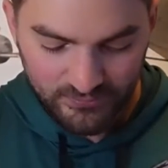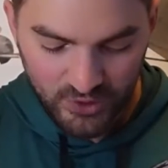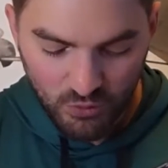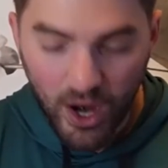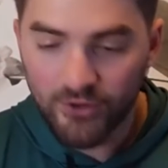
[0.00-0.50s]

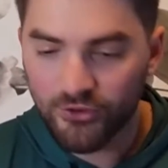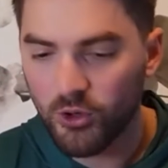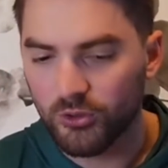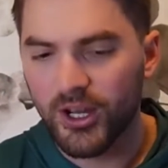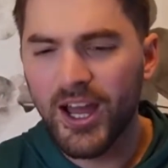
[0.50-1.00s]
Right
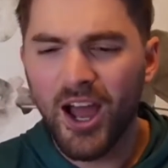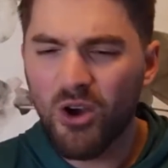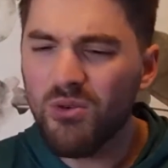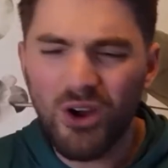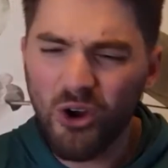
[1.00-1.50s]
shoulder.
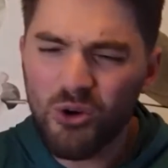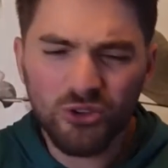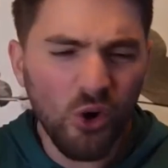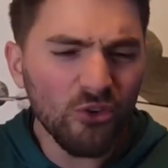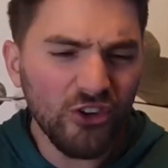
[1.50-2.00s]
Who
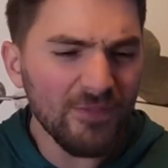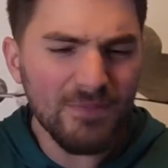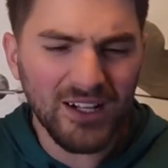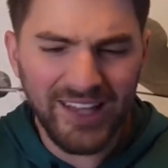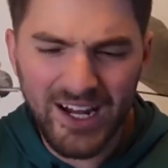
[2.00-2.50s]
told Jeff
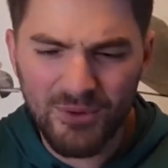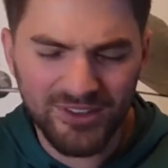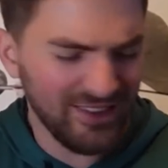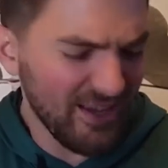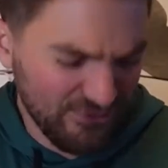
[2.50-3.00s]
McLane it was
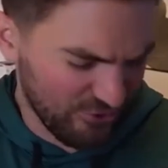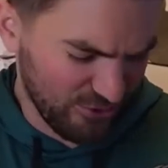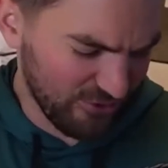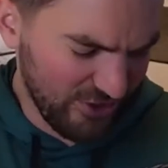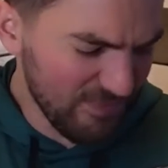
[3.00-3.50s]
the left
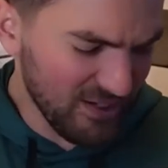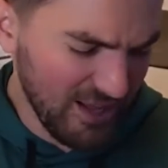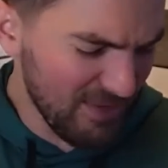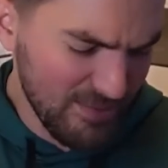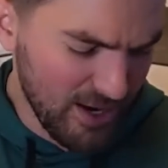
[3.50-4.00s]
shoulder? Jeff, I
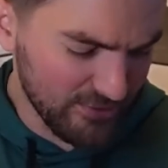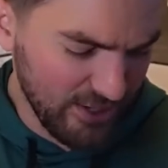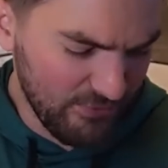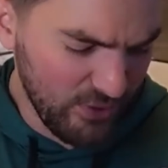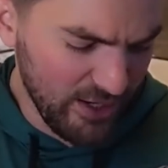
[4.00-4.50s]
mean, come on,
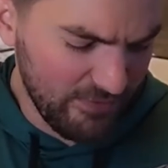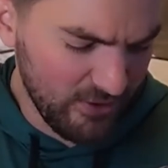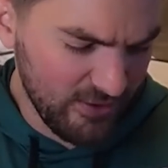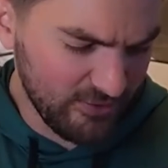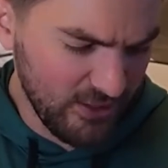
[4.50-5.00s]
Jeff. We got to figure
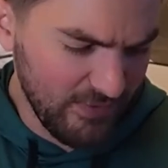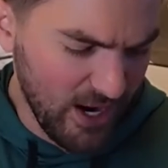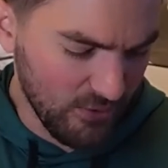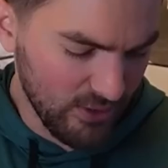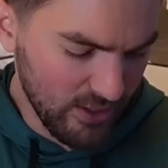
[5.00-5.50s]
this stuff
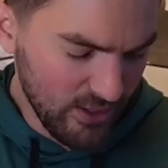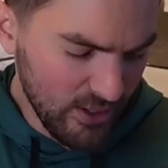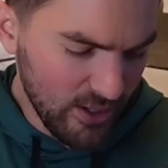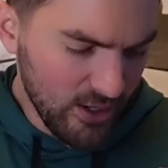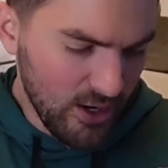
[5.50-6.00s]
out.
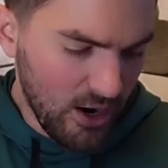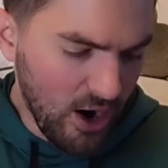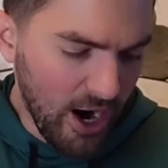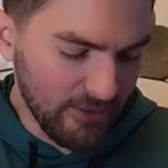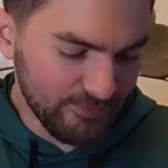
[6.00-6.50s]
All
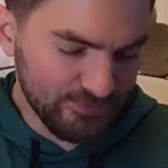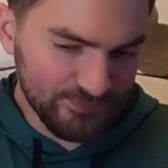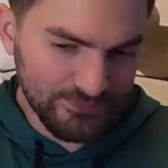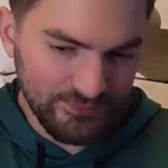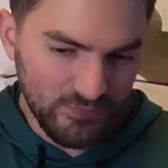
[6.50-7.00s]
right.
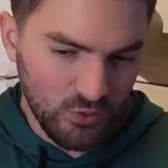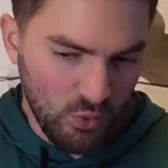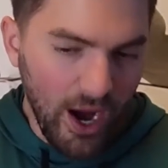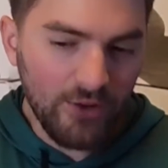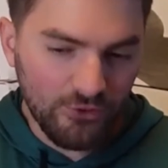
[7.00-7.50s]

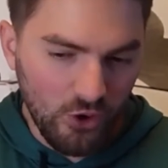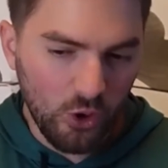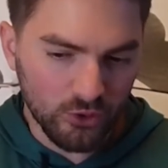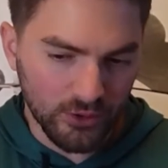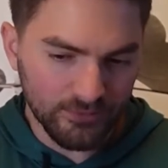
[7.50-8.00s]
Right
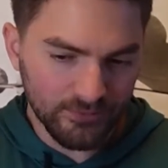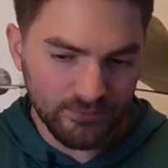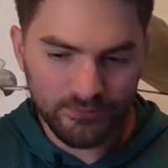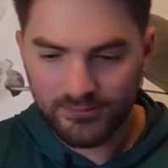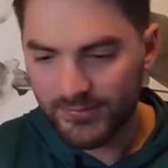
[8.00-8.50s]
shoulder.
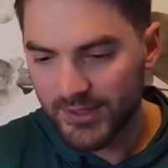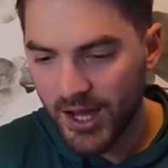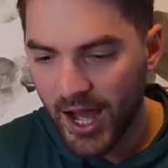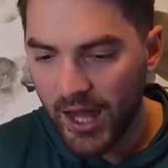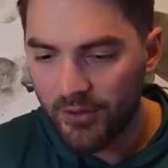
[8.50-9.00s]
No,
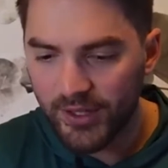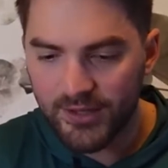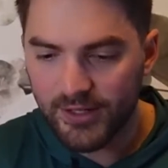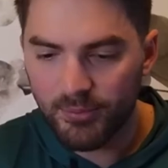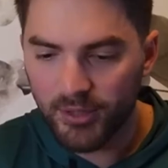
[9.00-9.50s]
I don't think he's
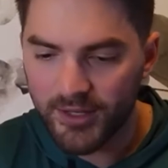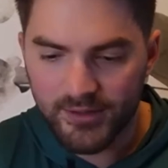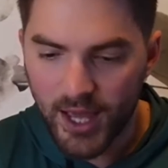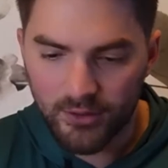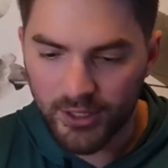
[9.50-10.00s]
going to play
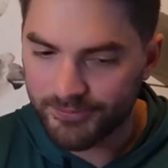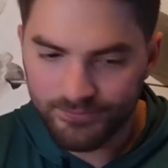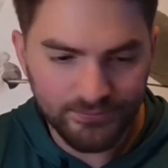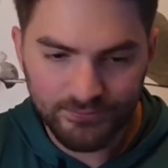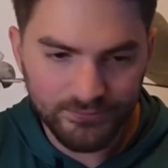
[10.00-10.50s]
Saturday.
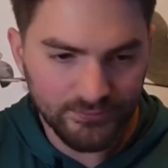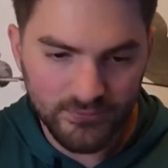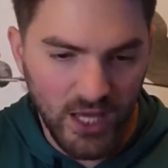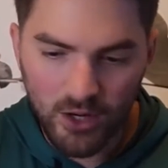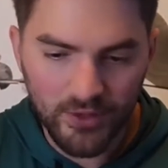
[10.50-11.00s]

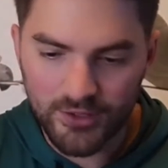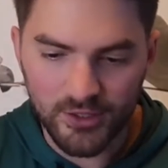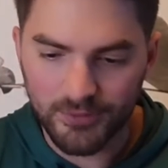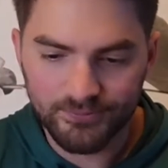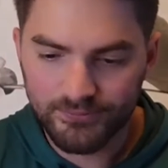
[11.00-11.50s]
I don't think
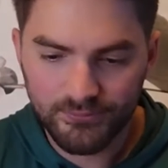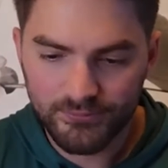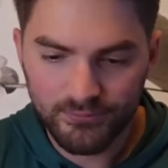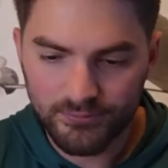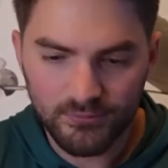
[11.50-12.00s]
so.
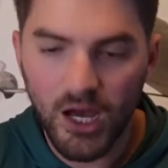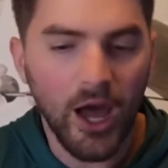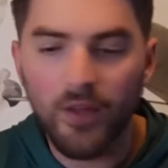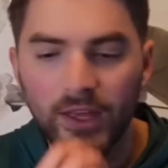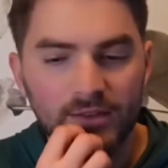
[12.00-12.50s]
No, I
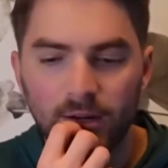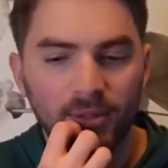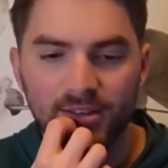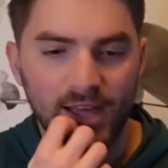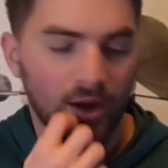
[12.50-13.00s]
don't think he's going to
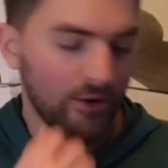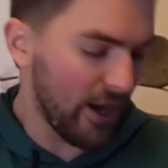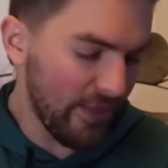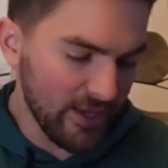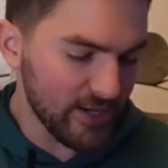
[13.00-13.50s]
play Saturday. I
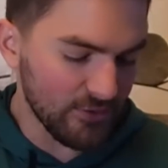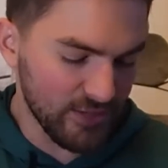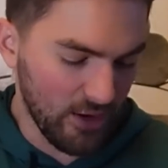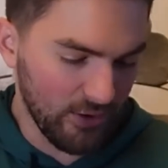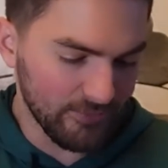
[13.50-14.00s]
think he's out Saturday.